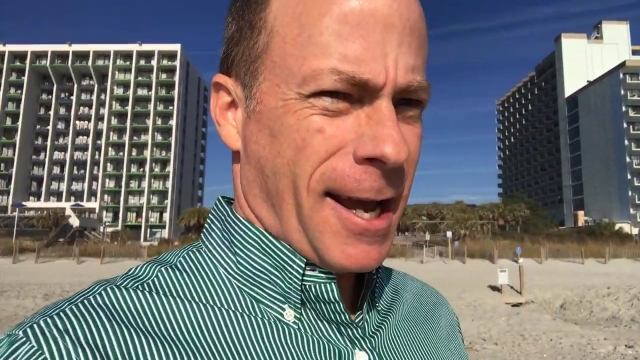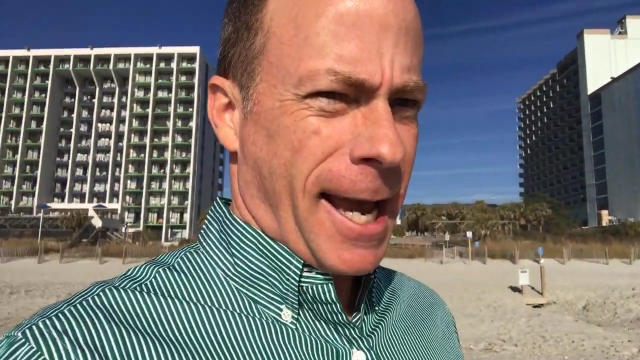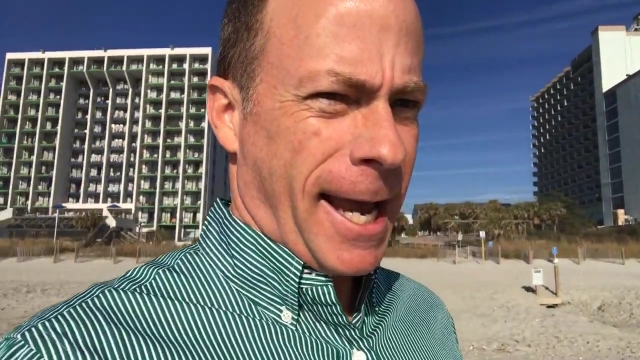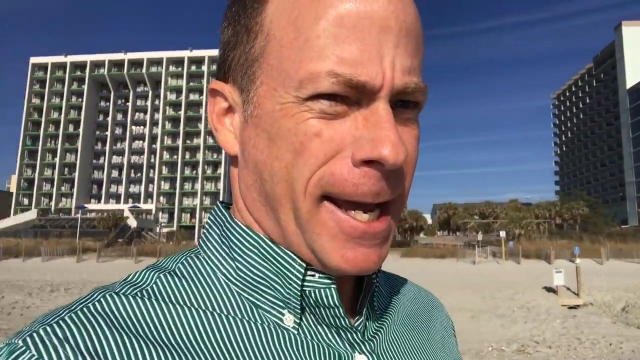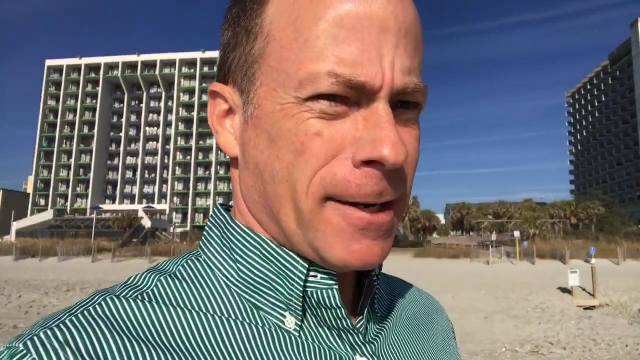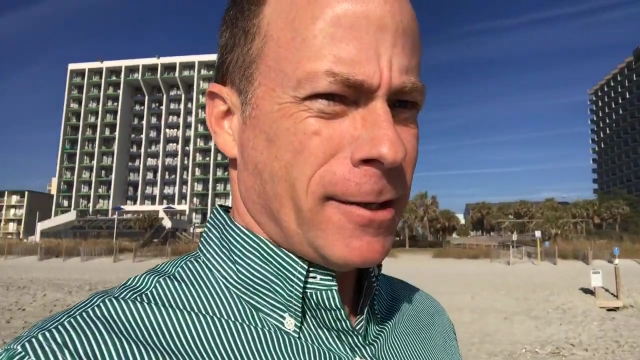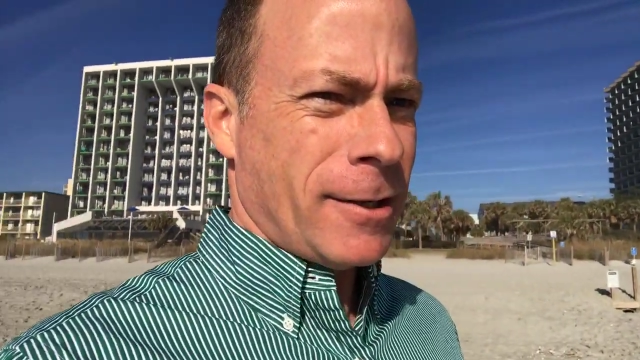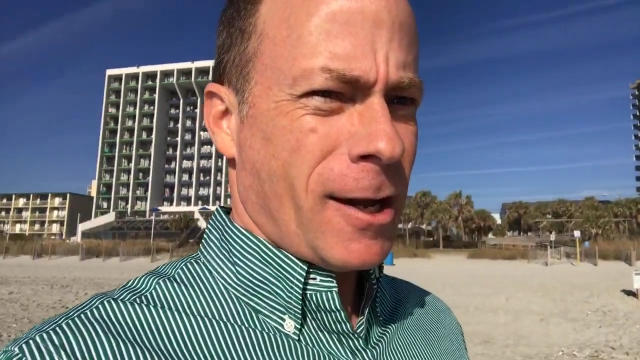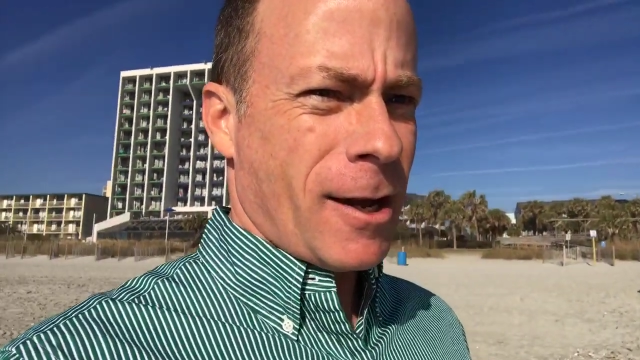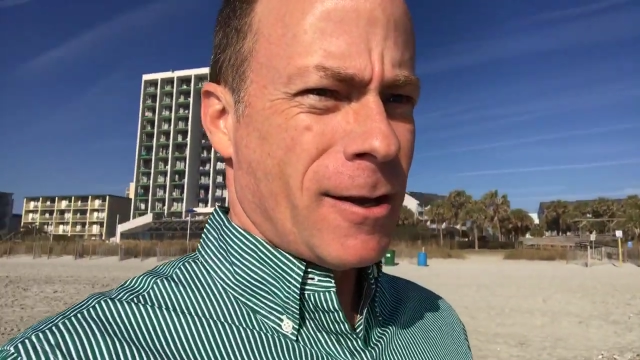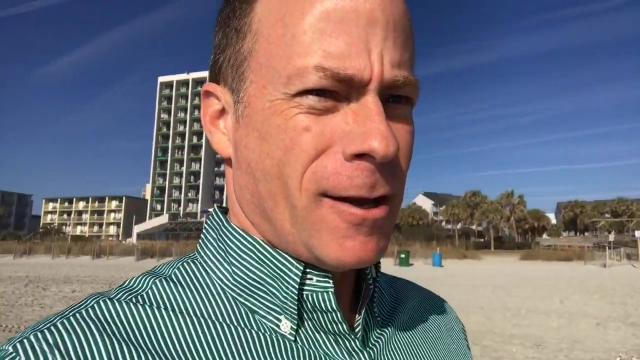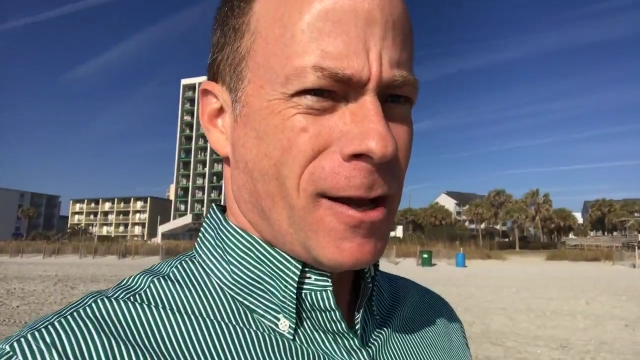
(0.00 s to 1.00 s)
And
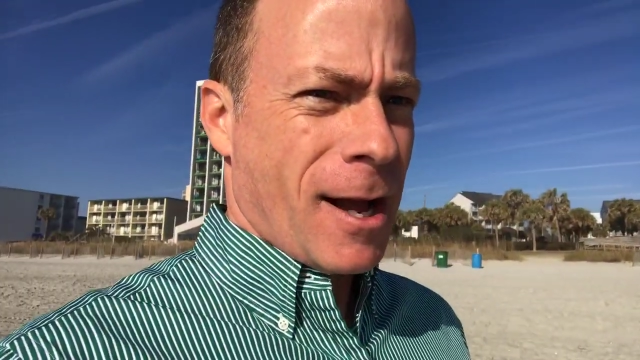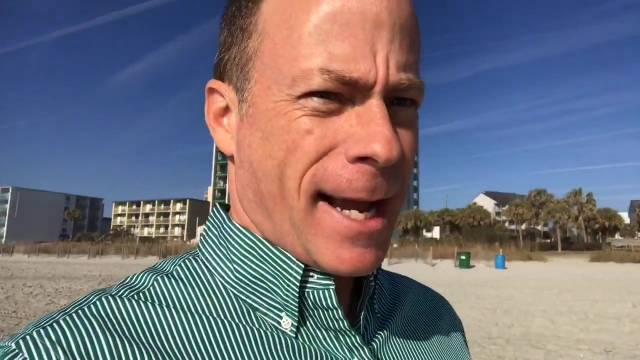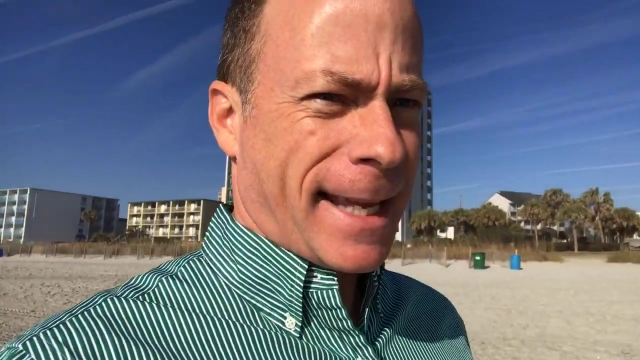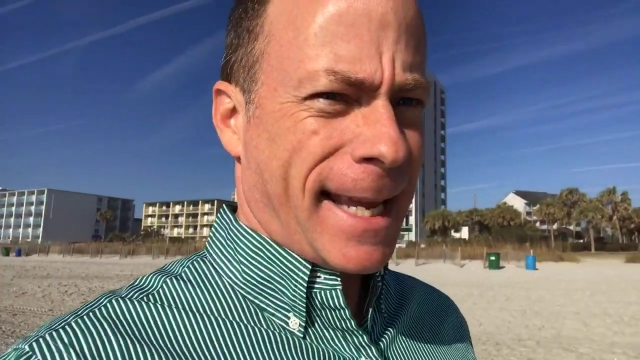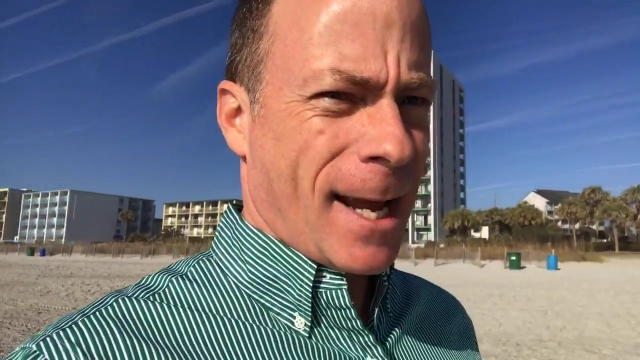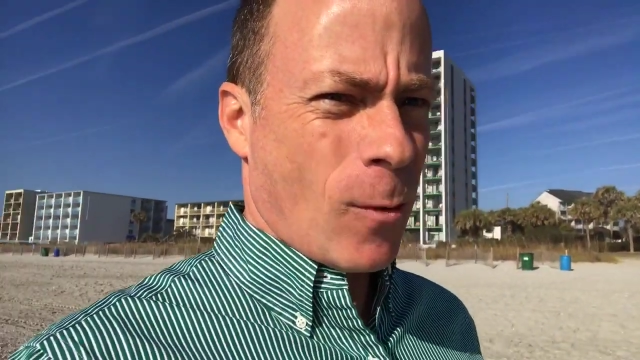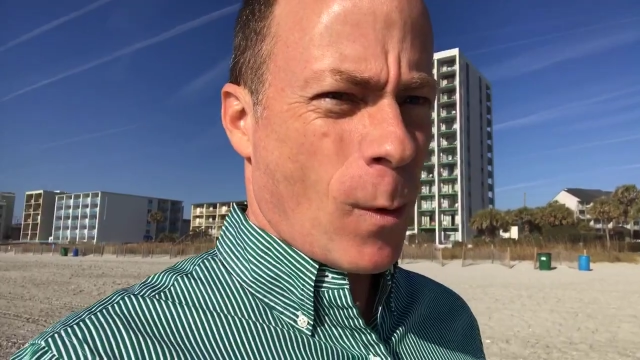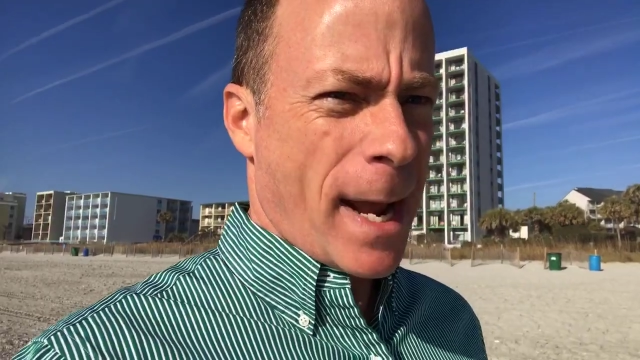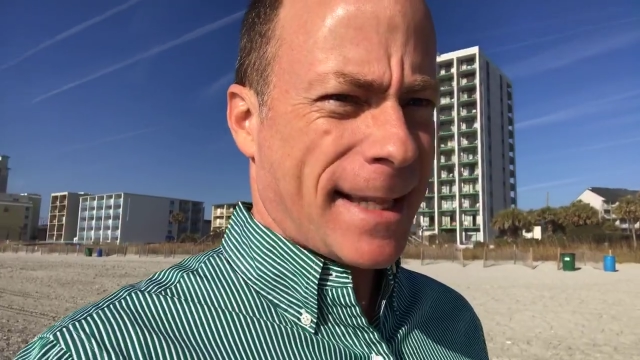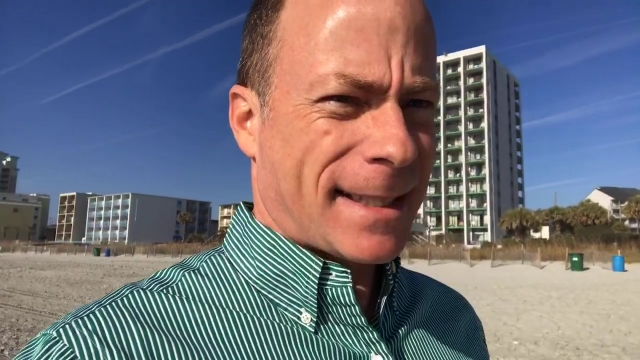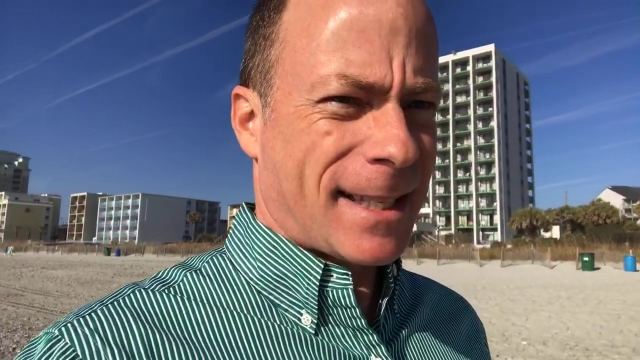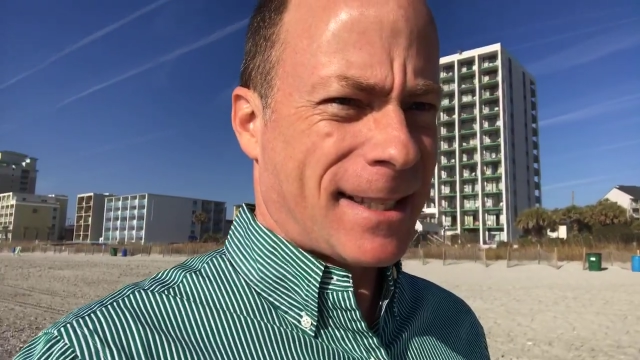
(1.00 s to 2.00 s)
I can't
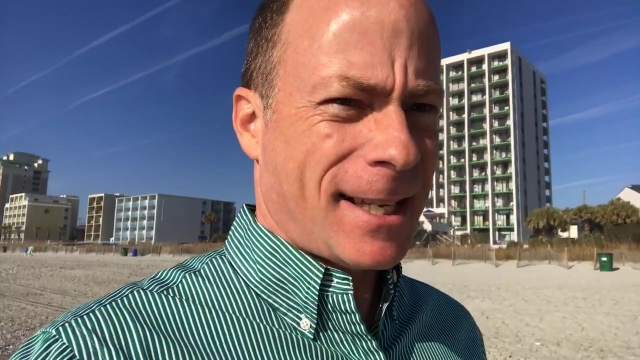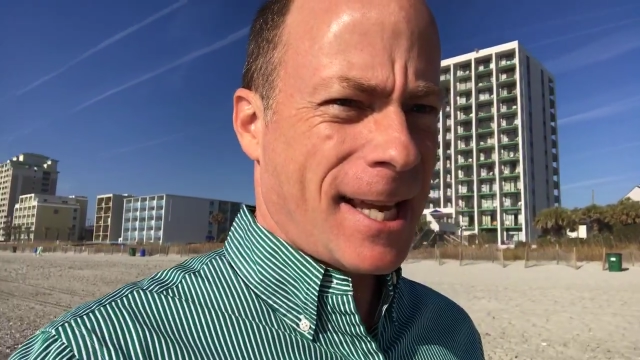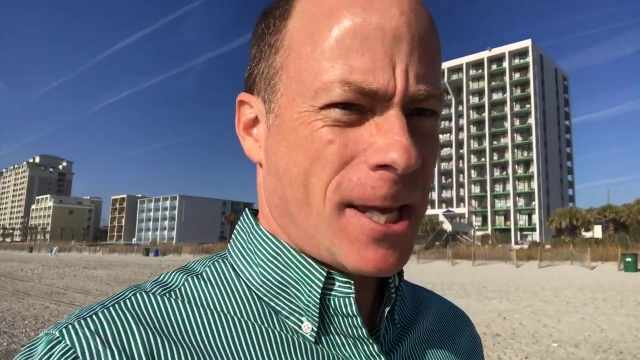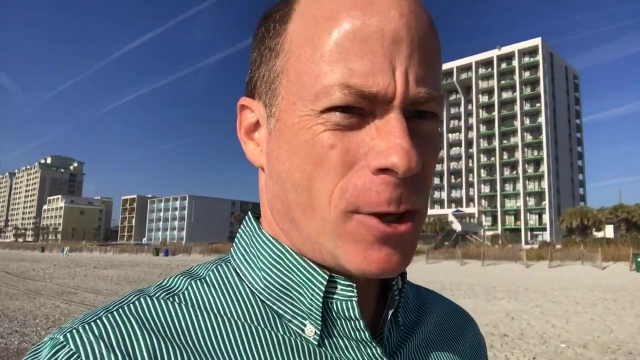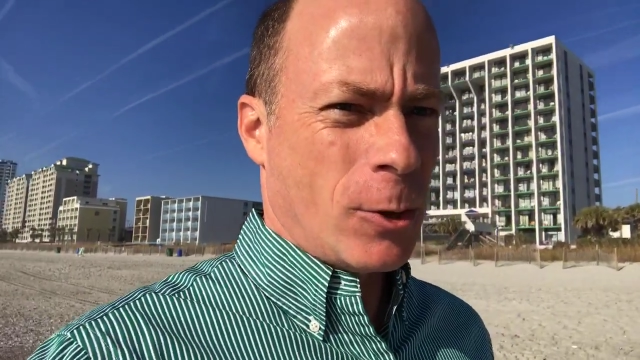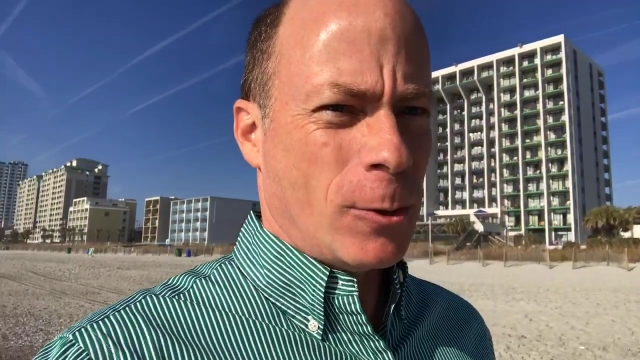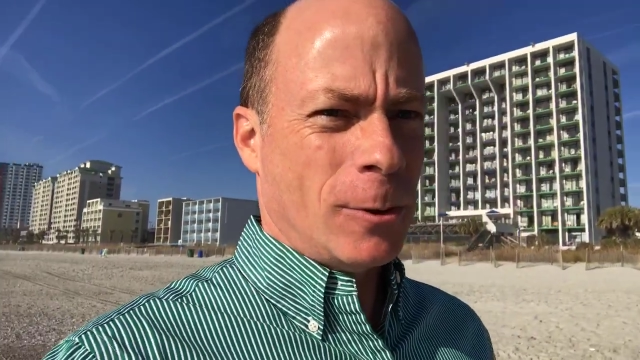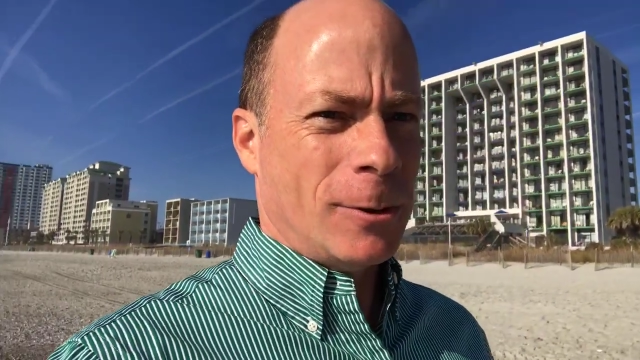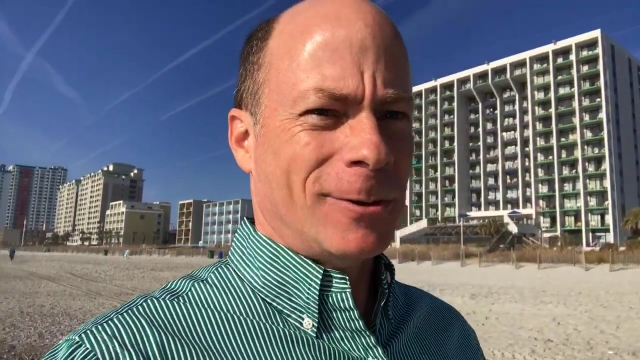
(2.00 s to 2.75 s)
wait to see you